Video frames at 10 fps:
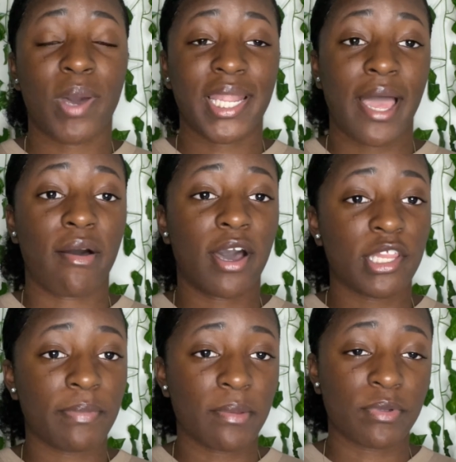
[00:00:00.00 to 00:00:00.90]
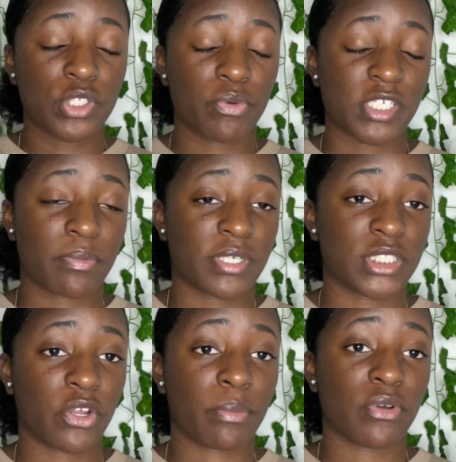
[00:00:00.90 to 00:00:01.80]
allow other people to express
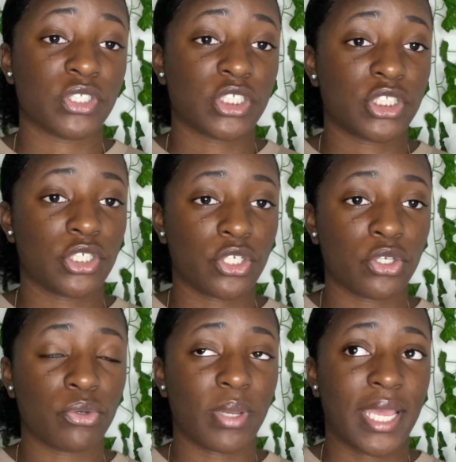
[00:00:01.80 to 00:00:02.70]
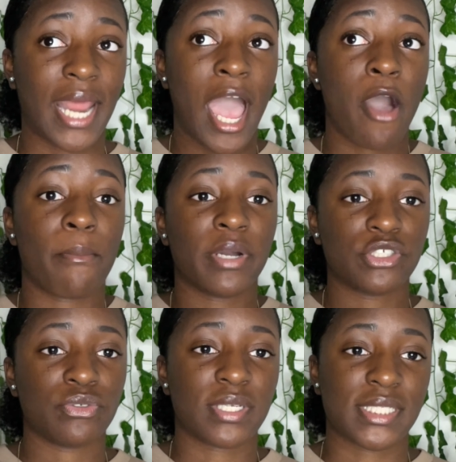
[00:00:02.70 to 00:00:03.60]
their emotions to you, and how much
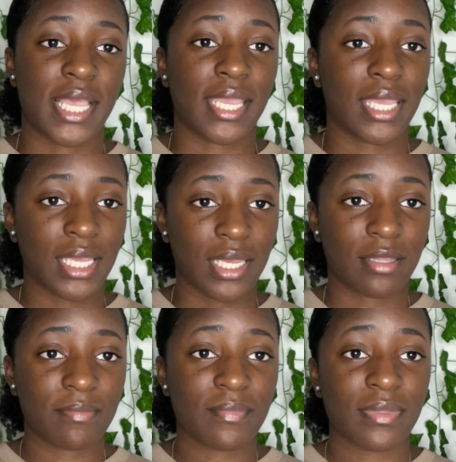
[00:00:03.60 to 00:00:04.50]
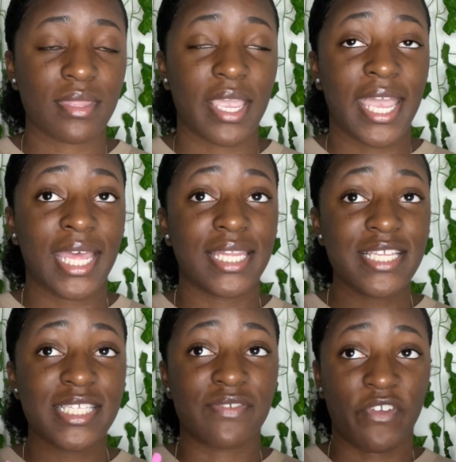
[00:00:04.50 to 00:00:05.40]
you can take in. And
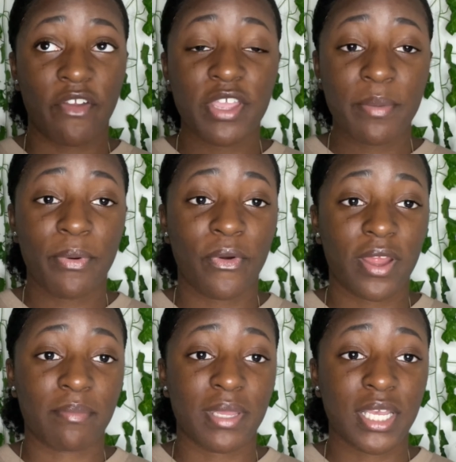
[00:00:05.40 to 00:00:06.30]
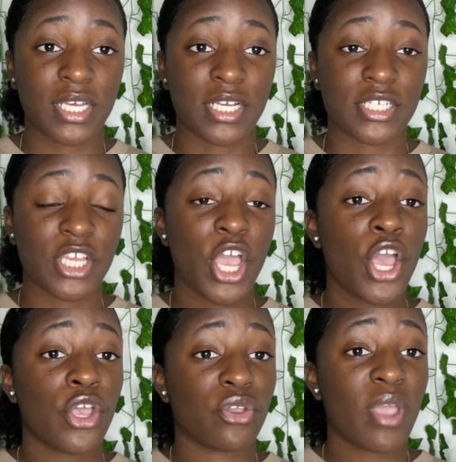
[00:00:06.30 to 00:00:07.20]
this is very important because
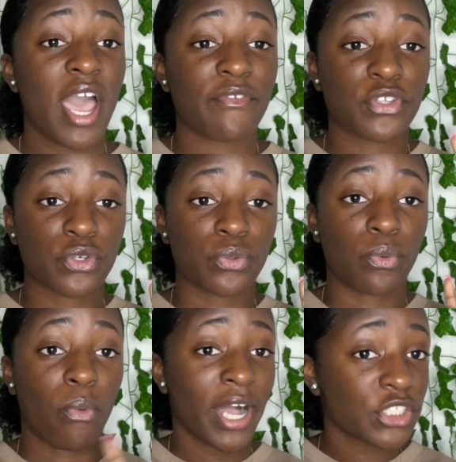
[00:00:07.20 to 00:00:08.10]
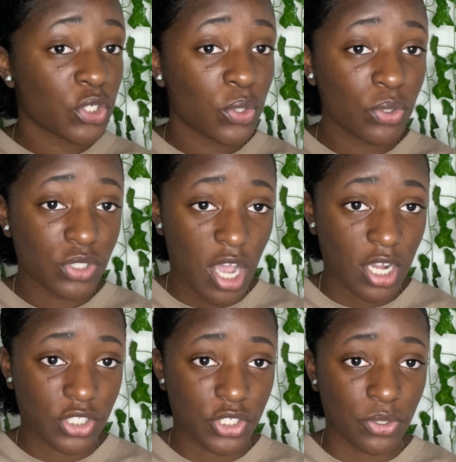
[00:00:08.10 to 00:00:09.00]
you have to watch who you
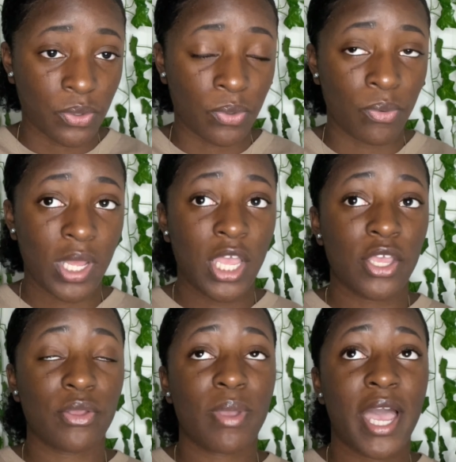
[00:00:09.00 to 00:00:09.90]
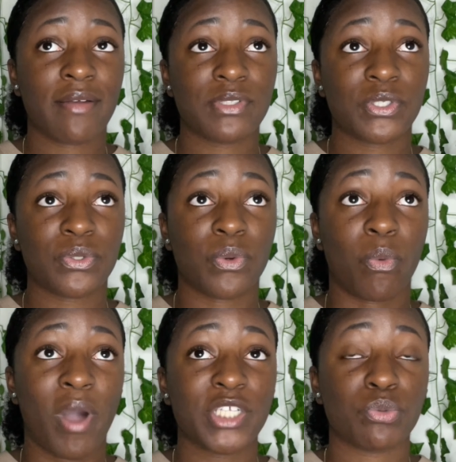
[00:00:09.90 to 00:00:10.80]
talk to. You have to
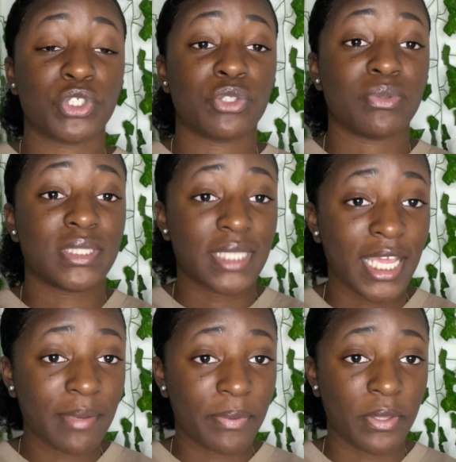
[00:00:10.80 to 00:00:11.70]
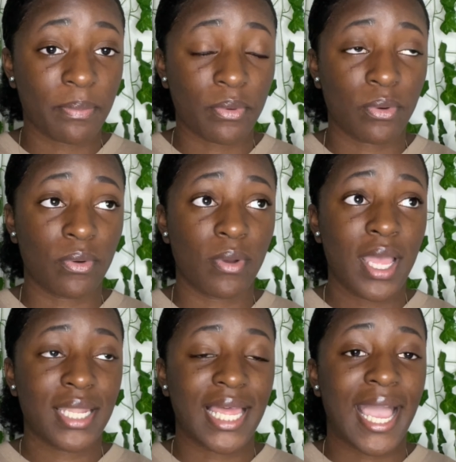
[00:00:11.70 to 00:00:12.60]
watch what you say to people,
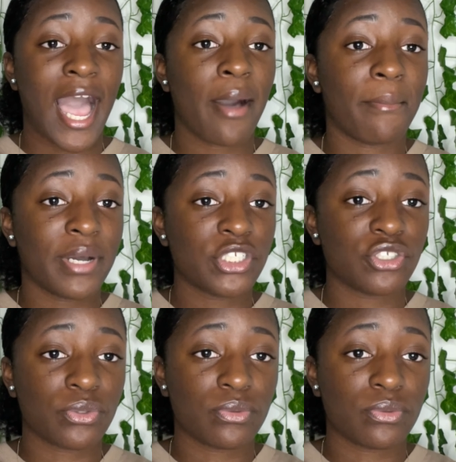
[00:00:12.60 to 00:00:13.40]
like how much